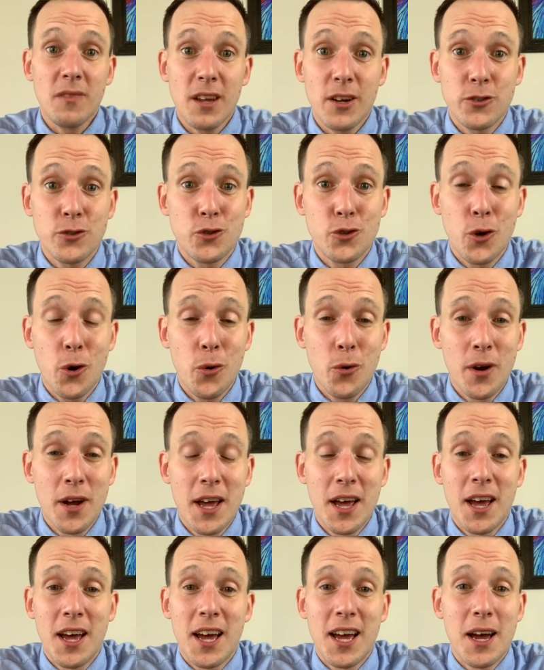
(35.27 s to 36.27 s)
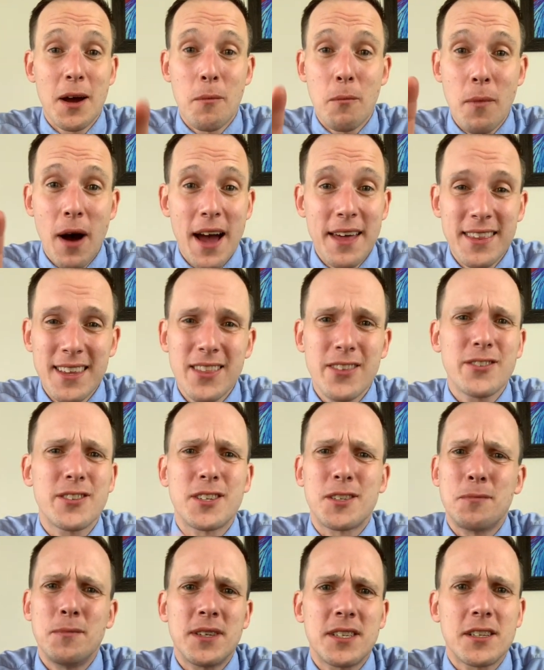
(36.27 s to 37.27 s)
So I think there's
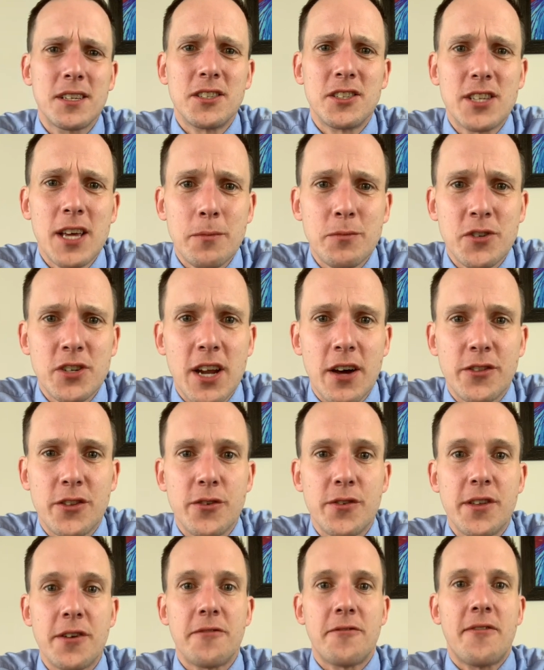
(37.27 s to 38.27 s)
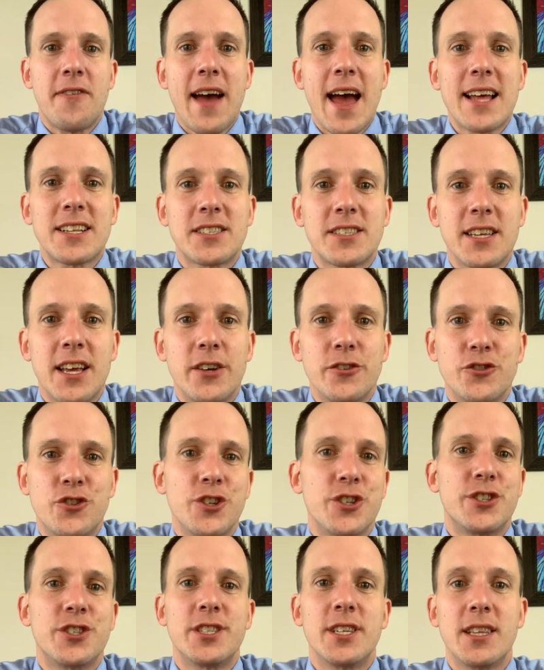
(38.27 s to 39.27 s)
this misconception out there that fat cells
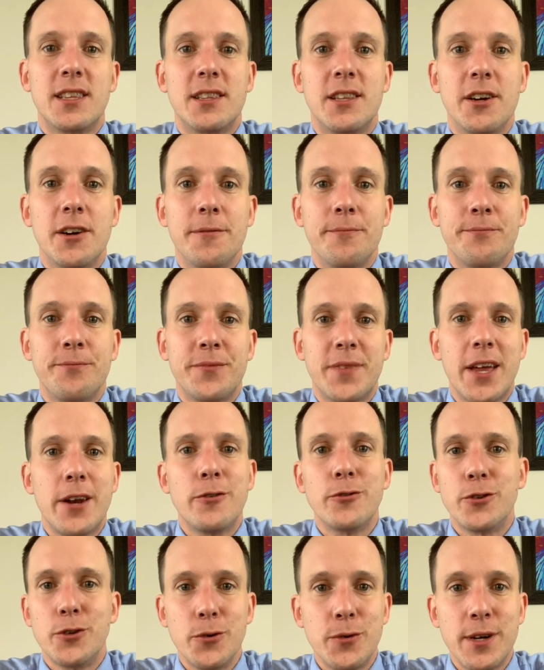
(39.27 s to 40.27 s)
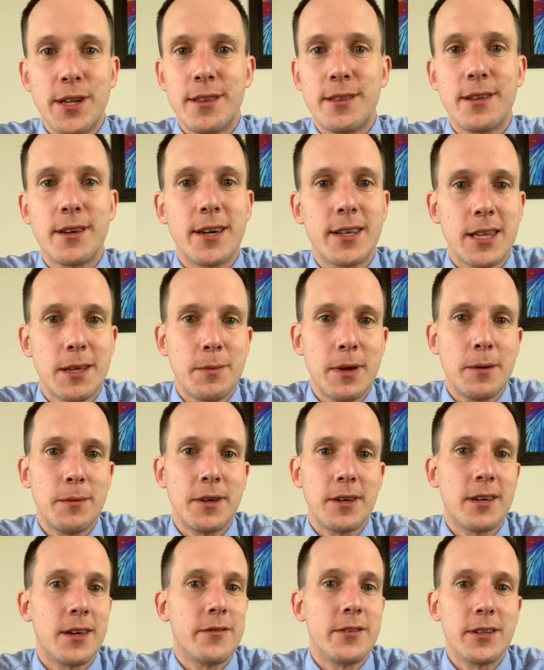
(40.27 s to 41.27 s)
just sit there. They don't do anything. They
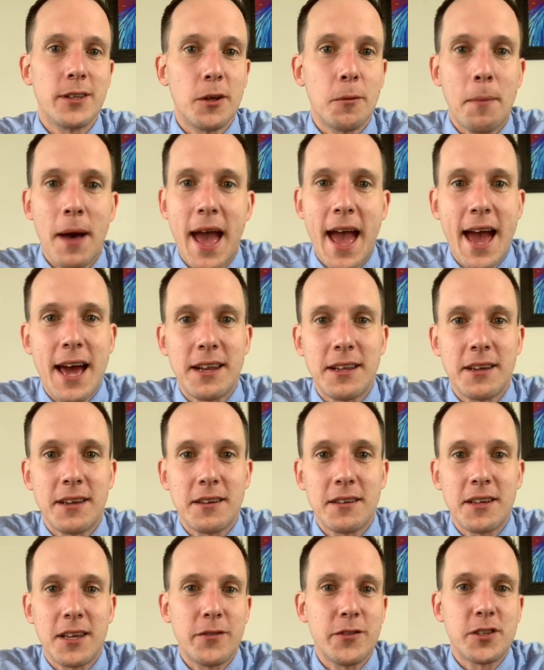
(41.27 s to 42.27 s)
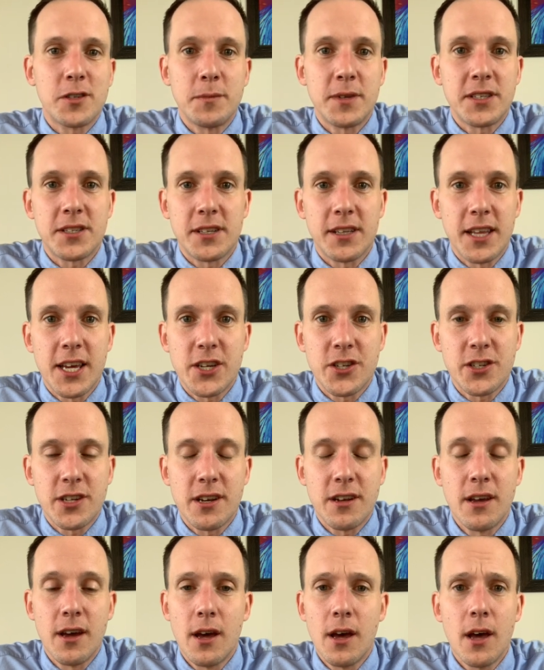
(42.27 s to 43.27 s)
maybe give you a little padding, give you some
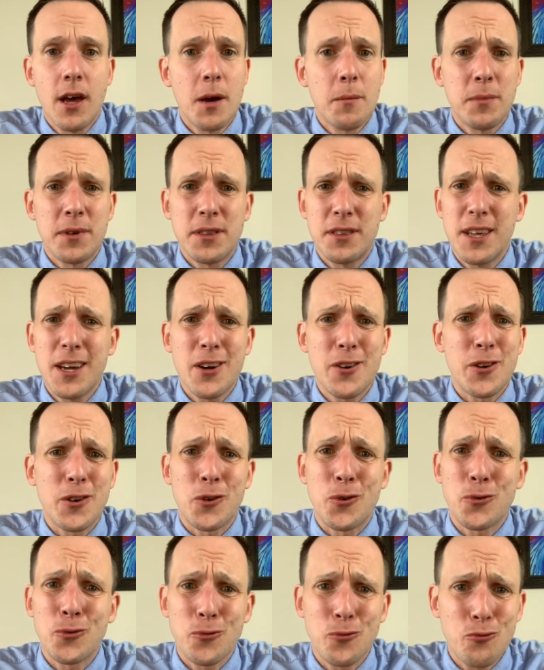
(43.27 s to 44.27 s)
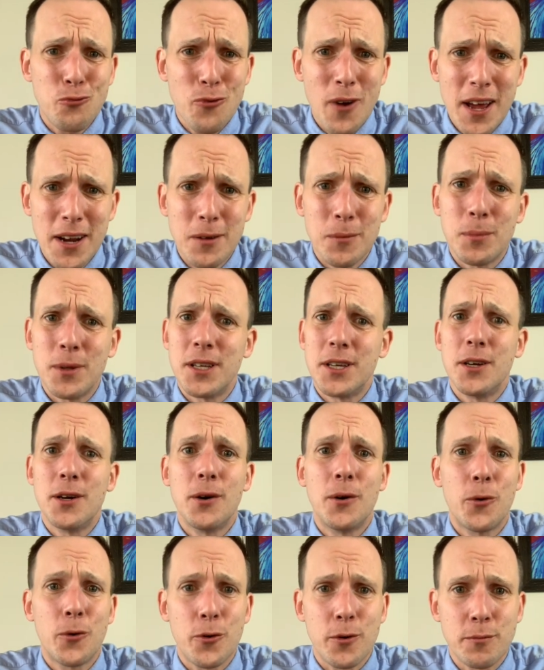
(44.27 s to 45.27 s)
insulation, but they are incredibly
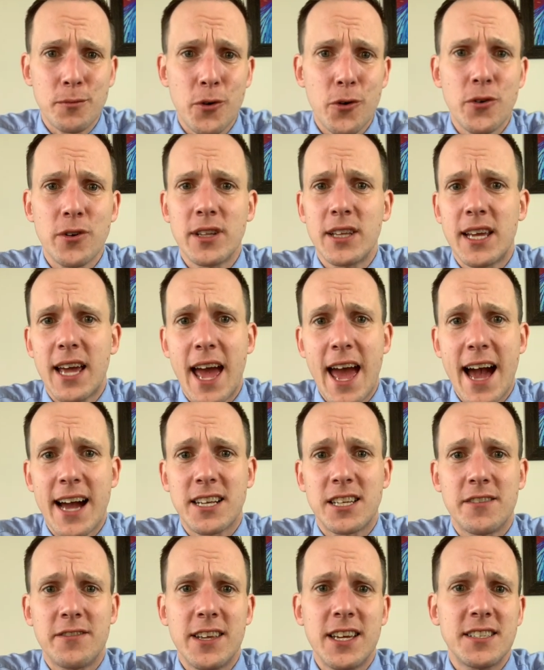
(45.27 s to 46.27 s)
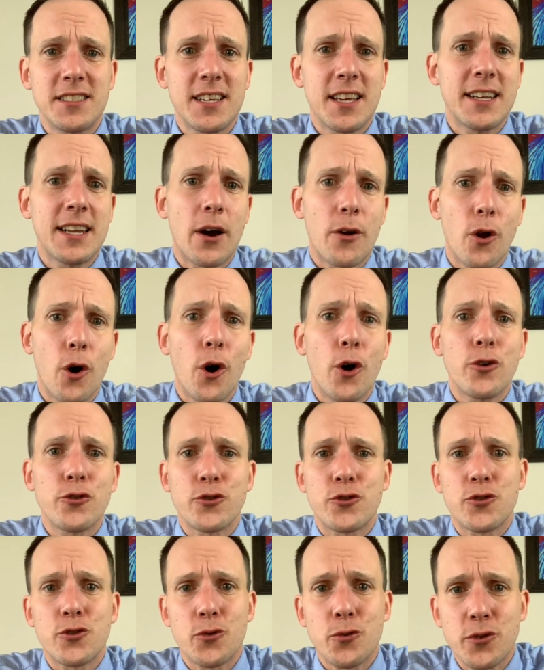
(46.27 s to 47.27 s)
hormonally active. They send out all
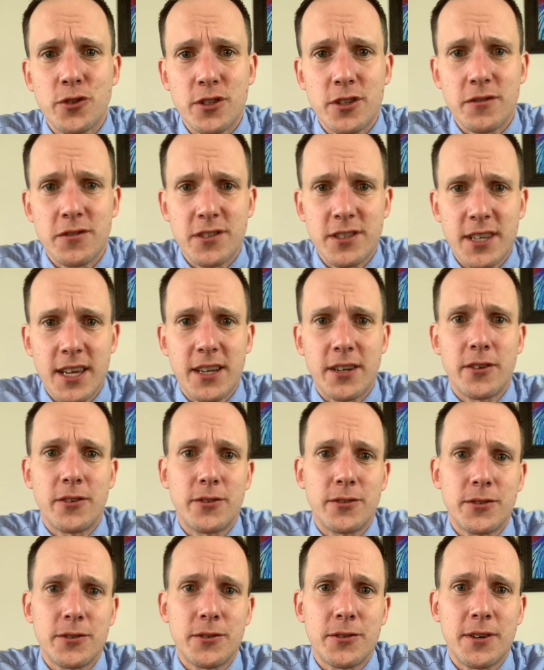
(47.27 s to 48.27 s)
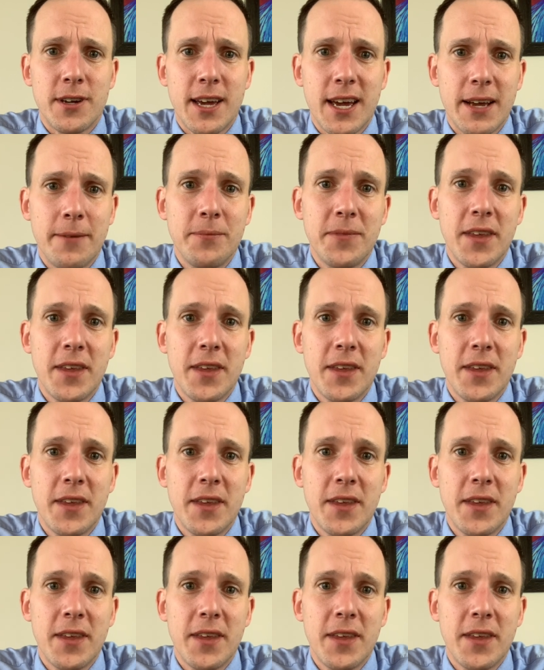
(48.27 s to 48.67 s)
sorts of signals, okay?